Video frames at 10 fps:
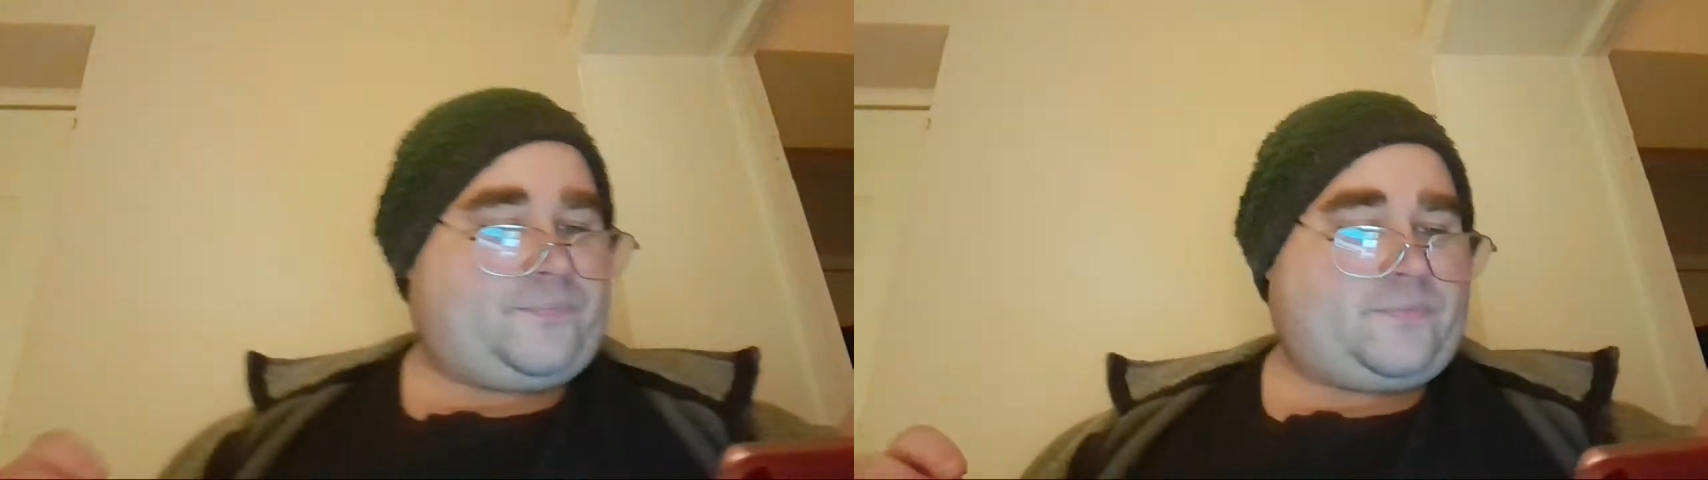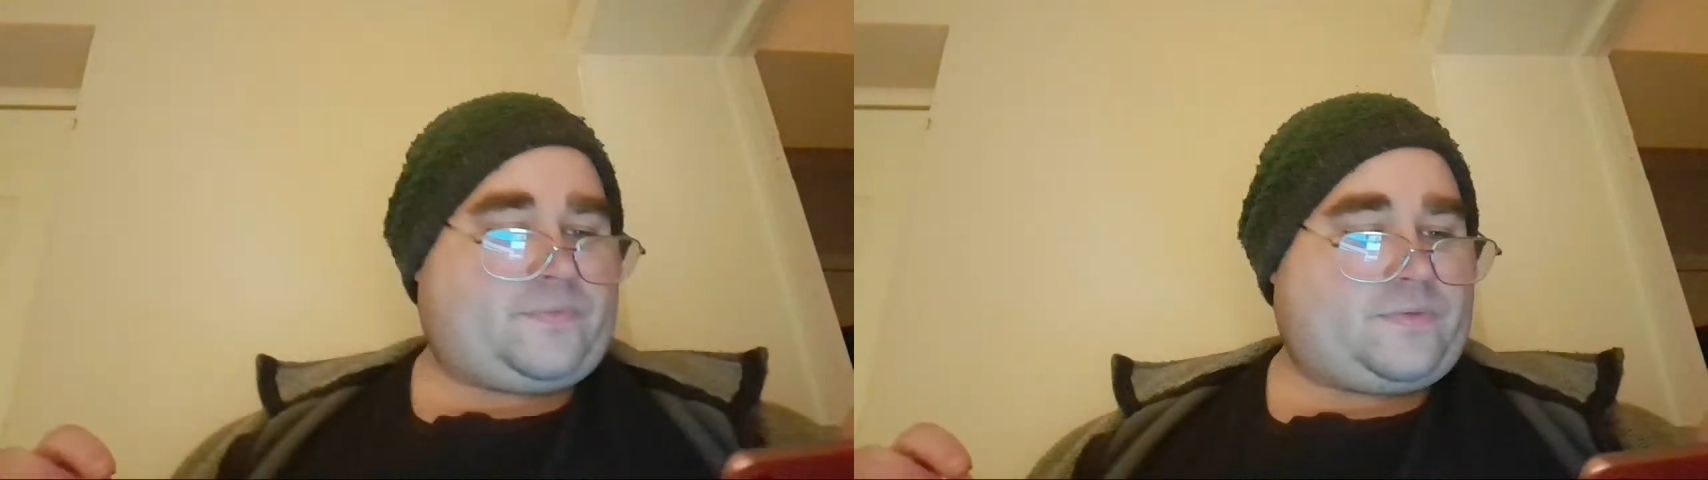
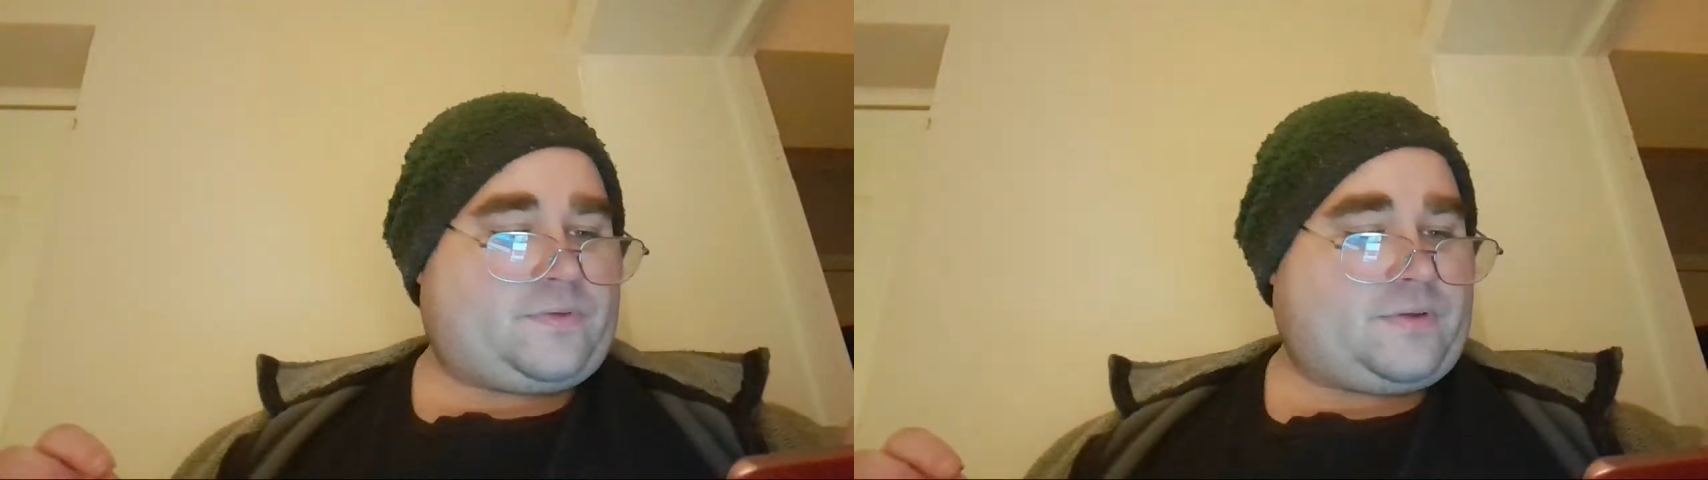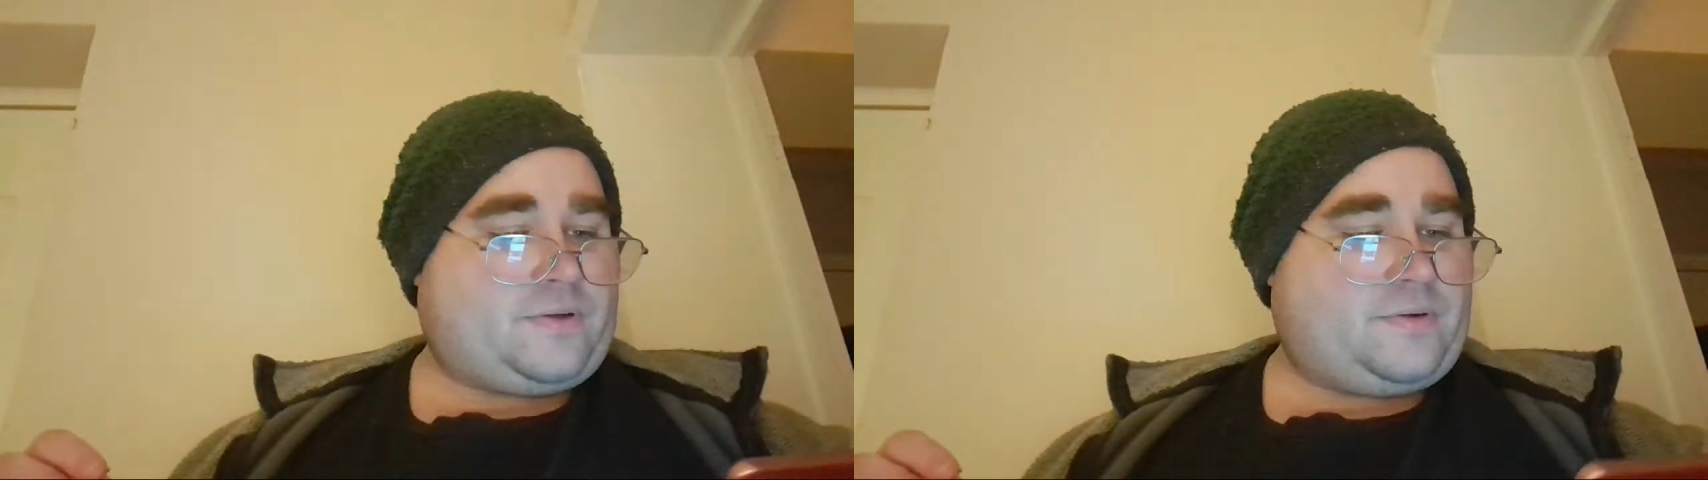
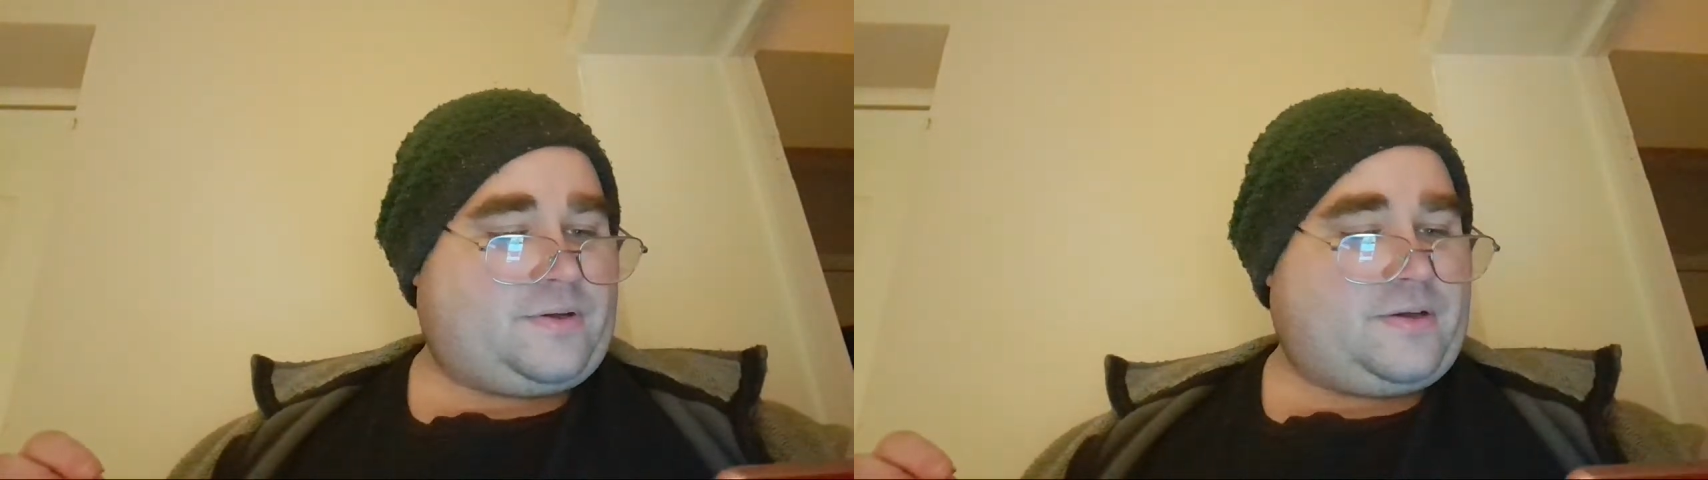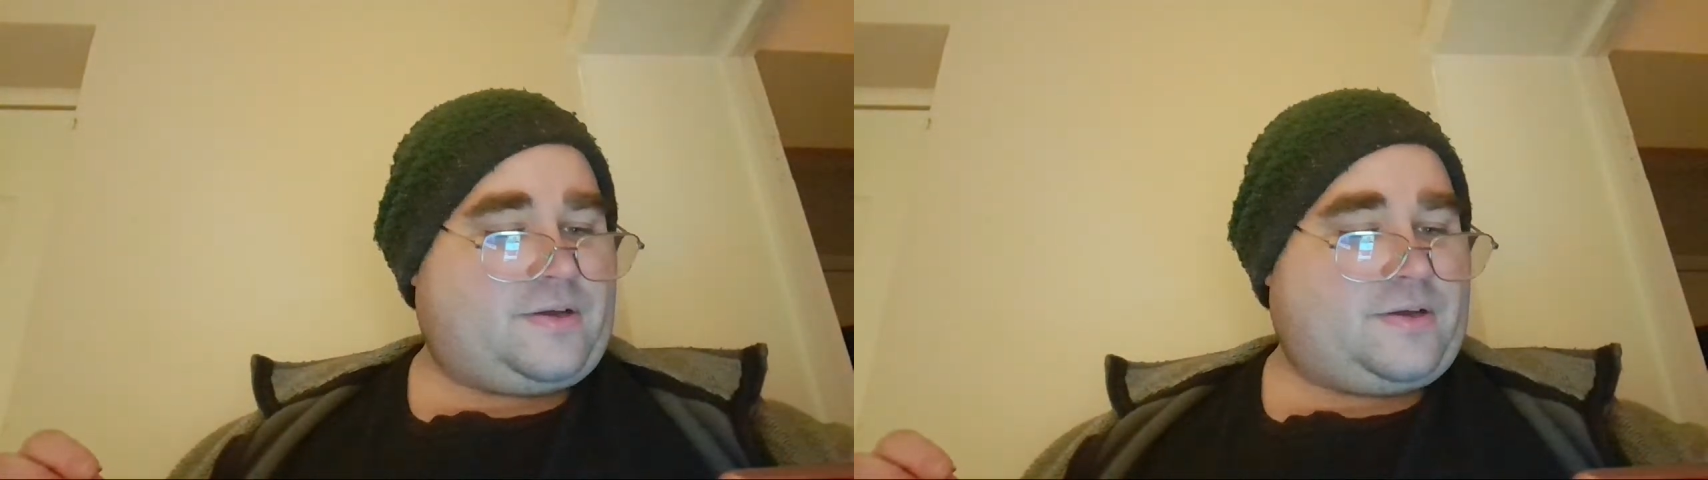Hello,
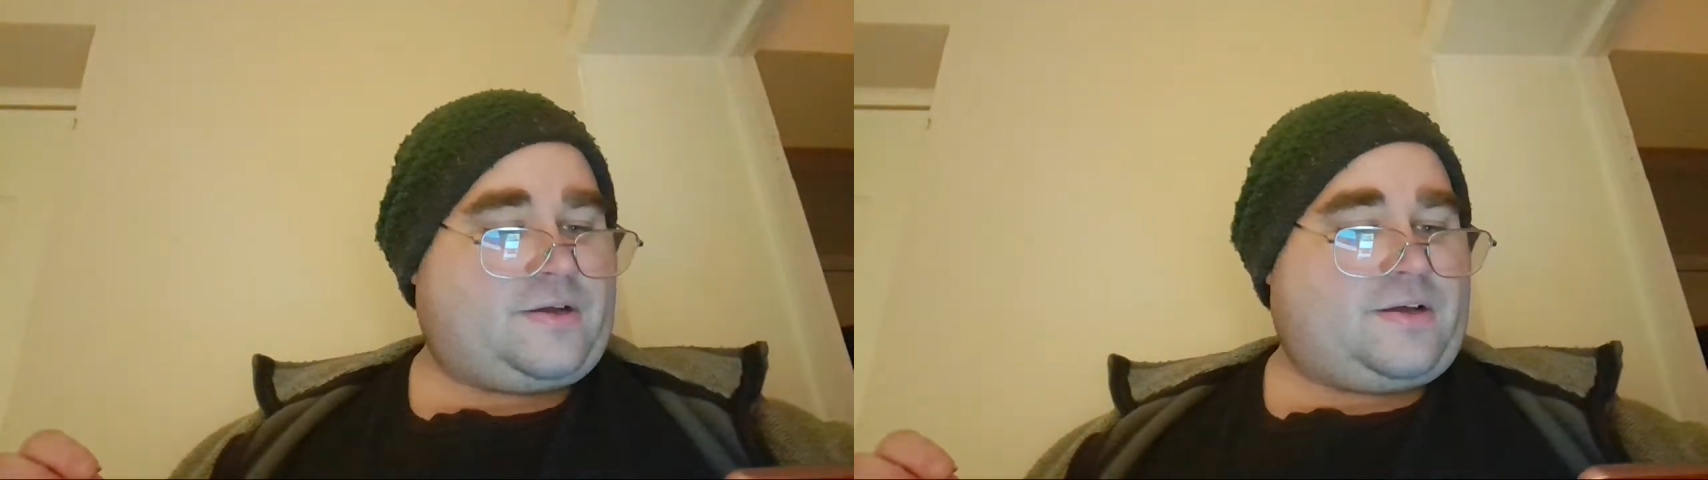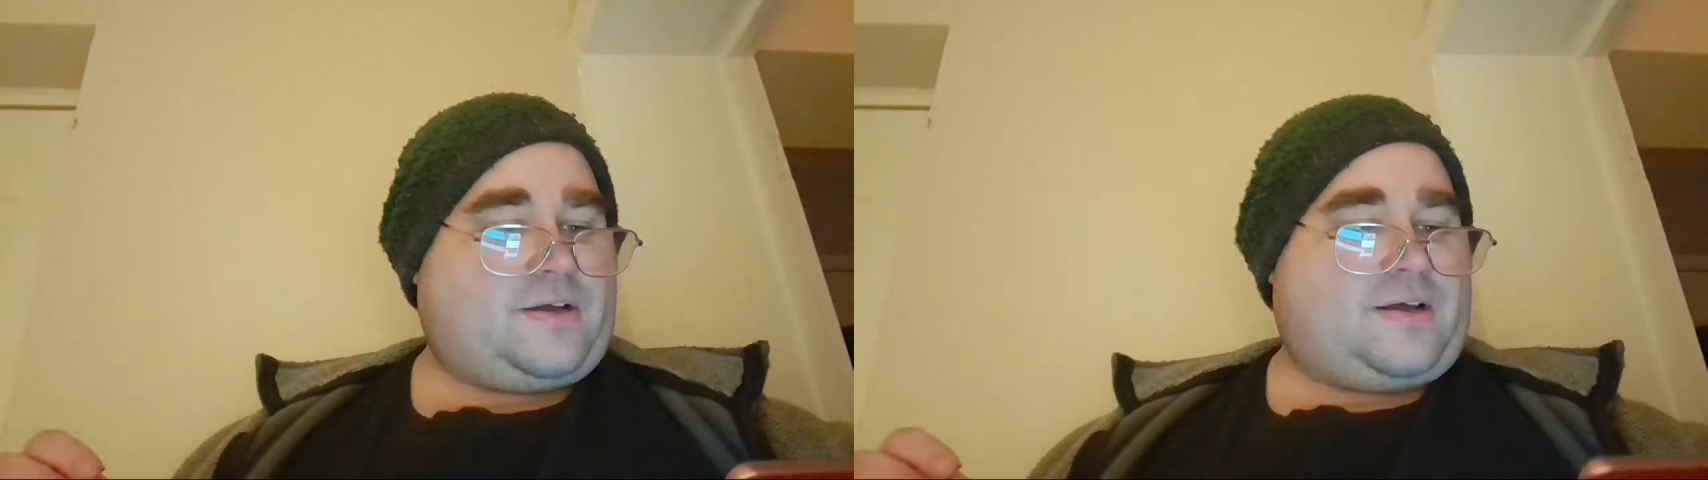
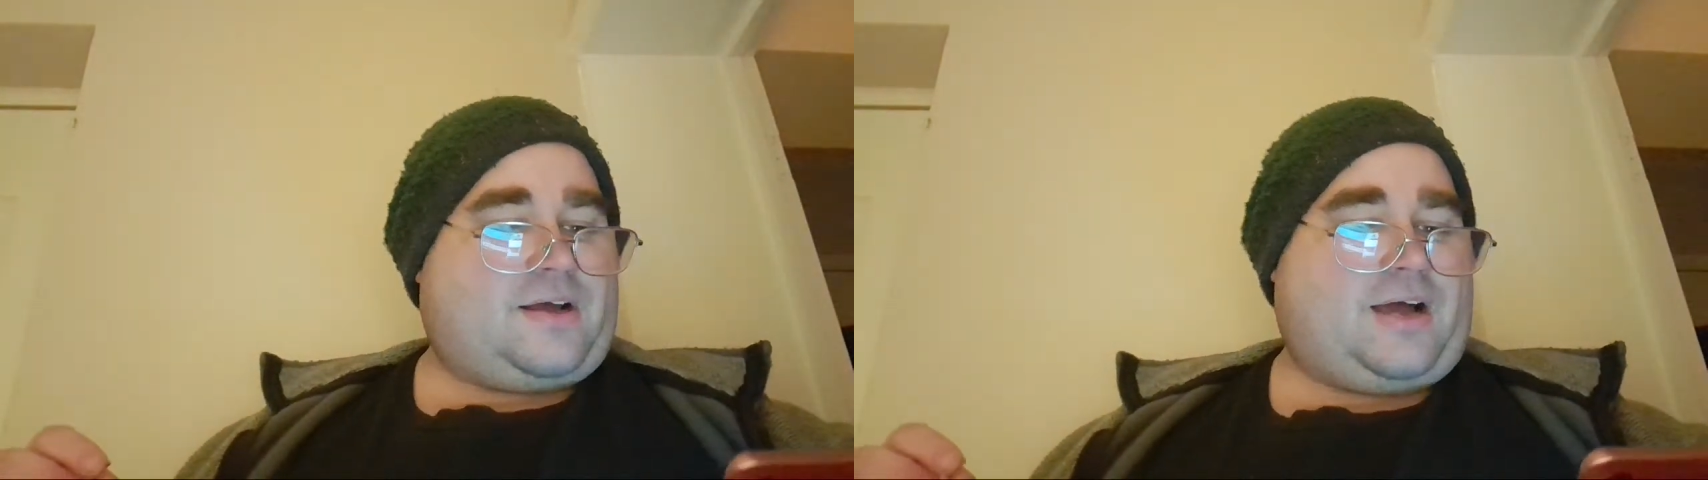everyone.